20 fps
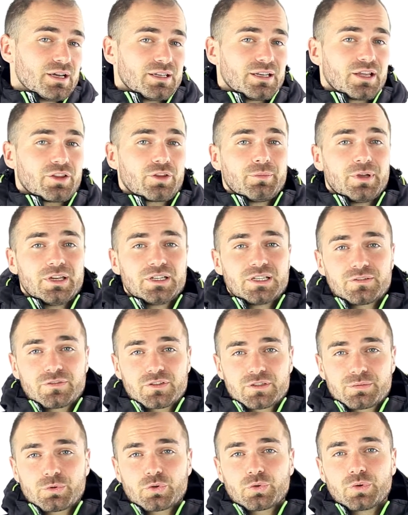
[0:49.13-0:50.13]
Now the main
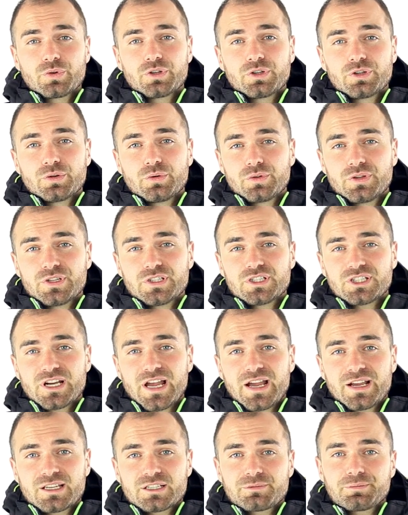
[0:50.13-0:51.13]
difference between the two of these jackets,